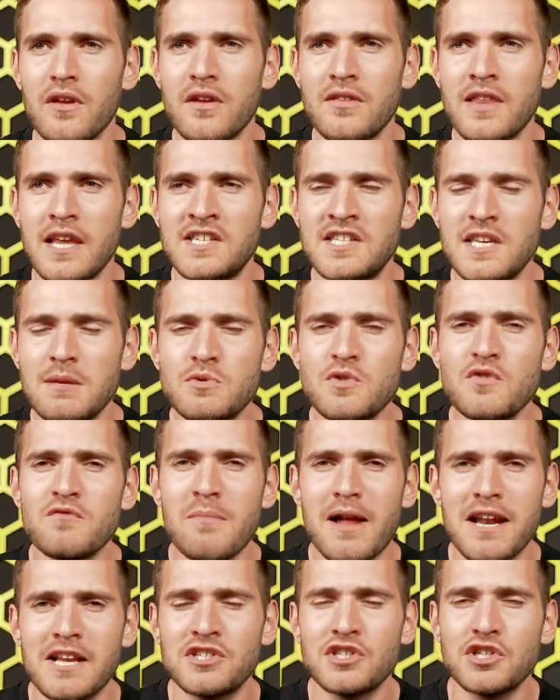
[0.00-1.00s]
They seem to have
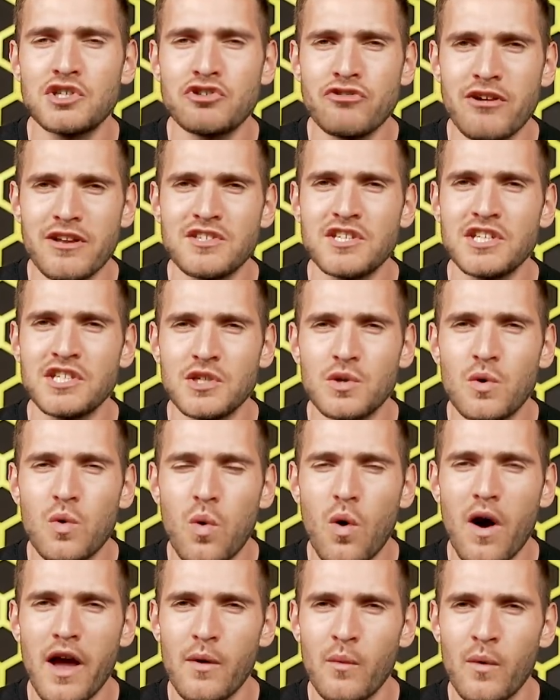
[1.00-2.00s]
managed the transition
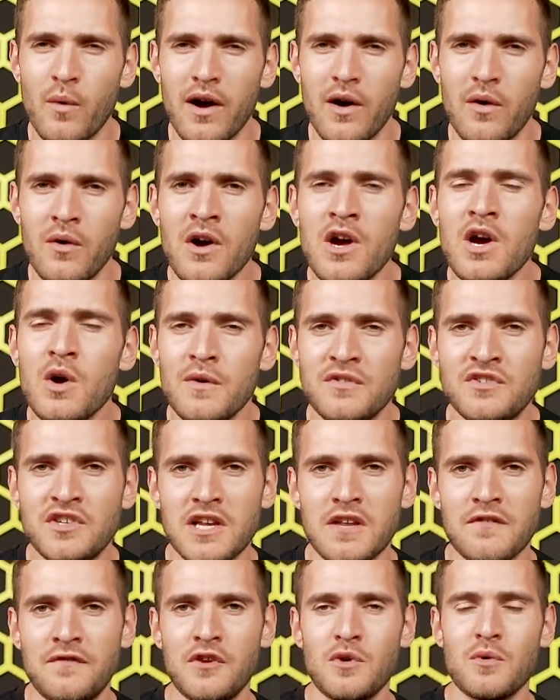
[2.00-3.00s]
quite well. We've
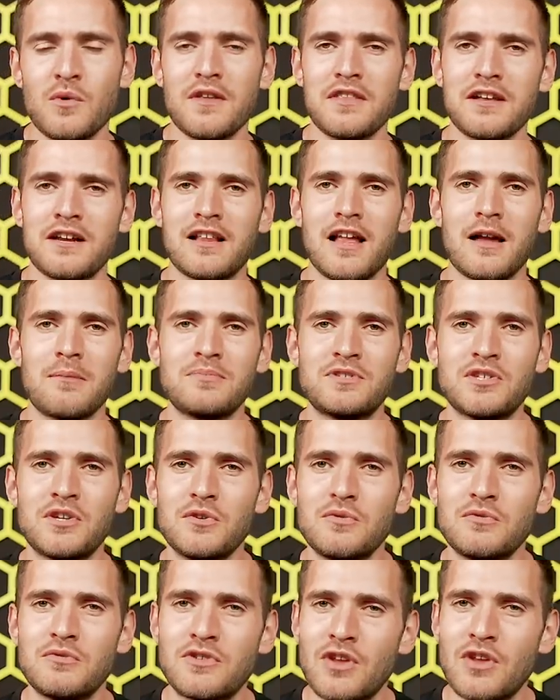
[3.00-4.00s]
seen a few other clubs
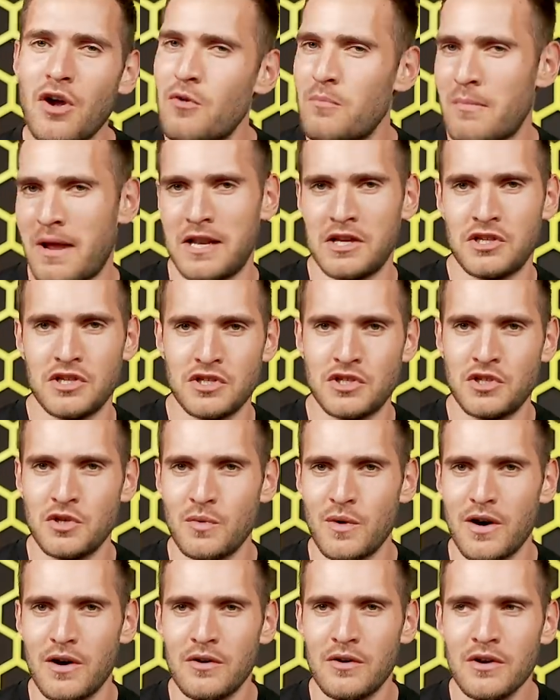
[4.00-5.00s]
who don't manage it
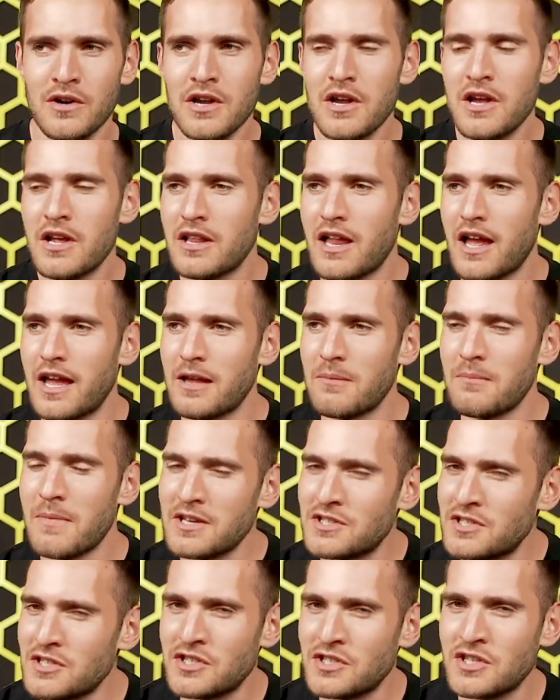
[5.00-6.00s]
too well. Like
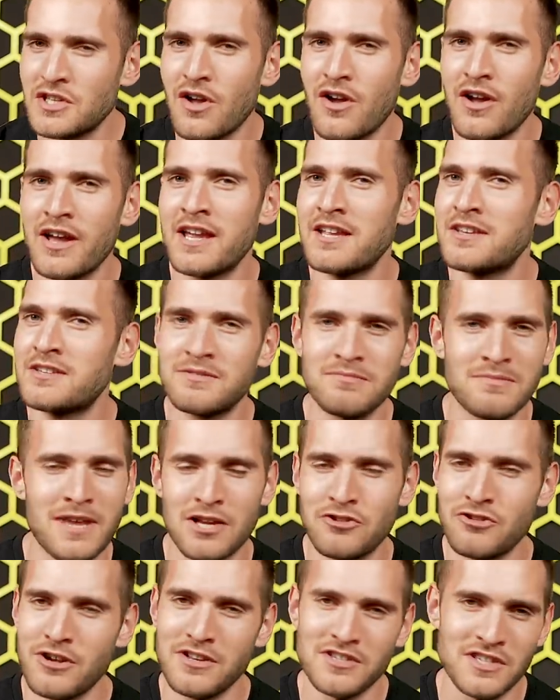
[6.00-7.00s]
Manchester United,
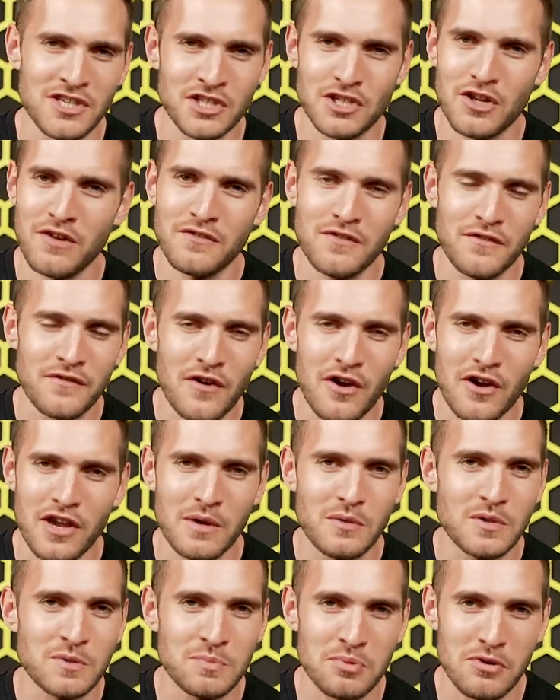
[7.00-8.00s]
their transition after
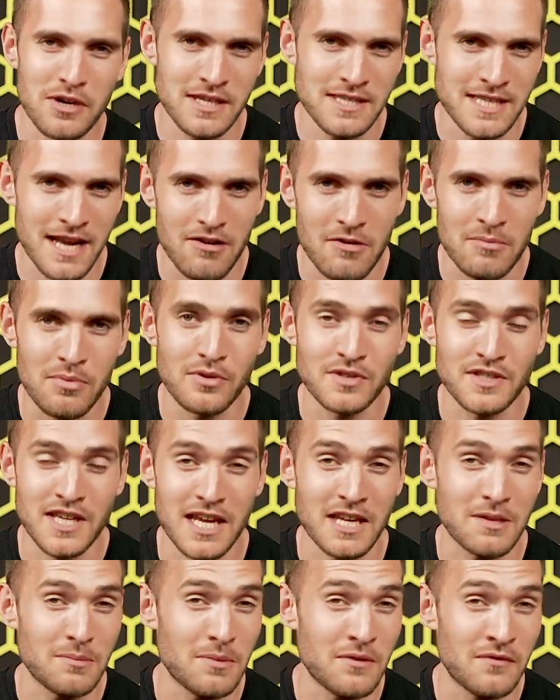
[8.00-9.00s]
Fergie was pretty terrible. It's
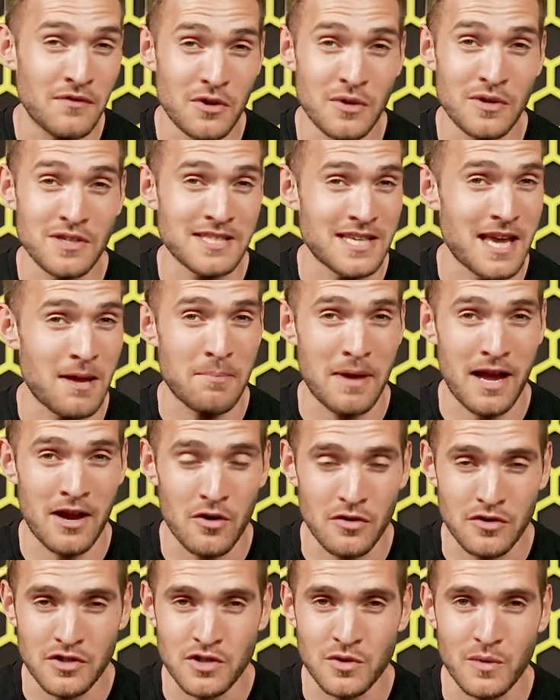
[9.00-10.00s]
taken them a few years to get
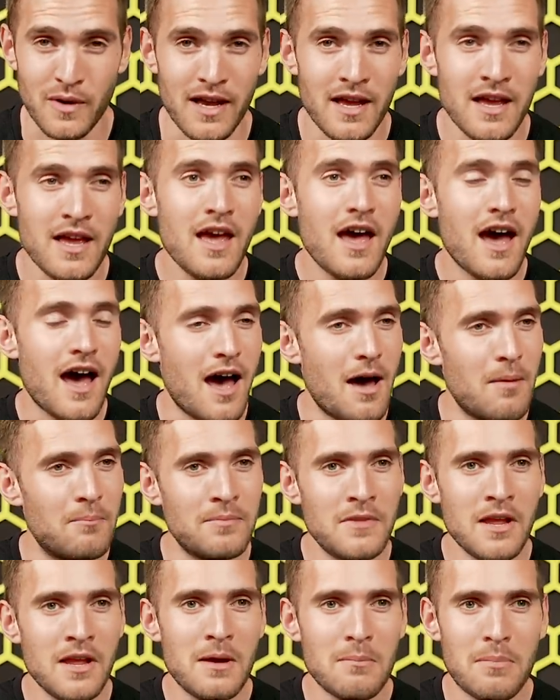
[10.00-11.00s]
back onto it.
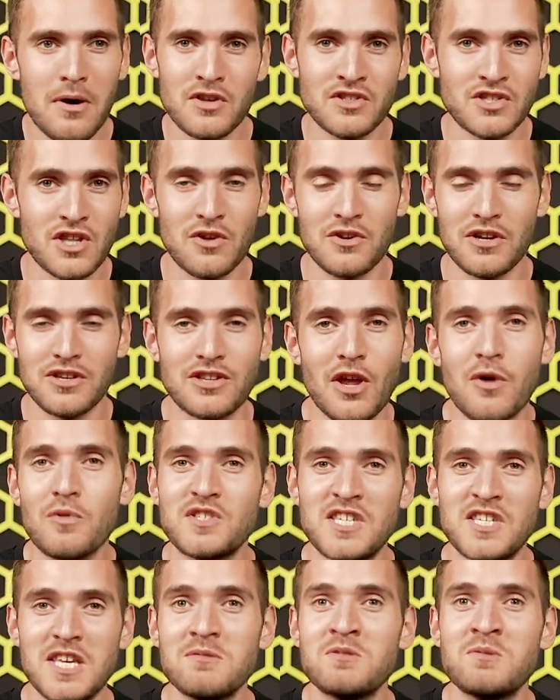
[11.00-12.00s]
Barcelona
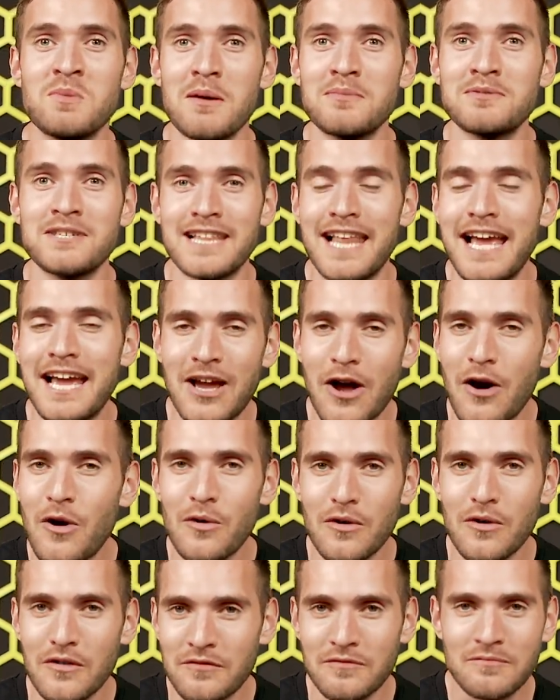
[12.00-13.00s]
don't seem to be able to let
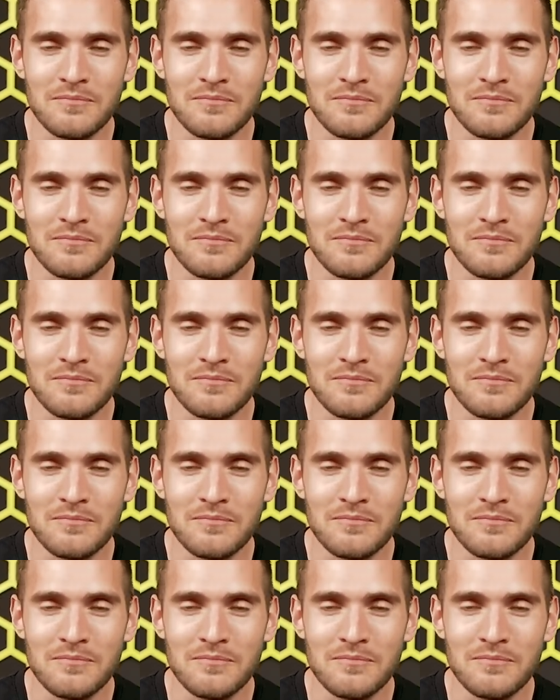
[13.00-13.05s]
go of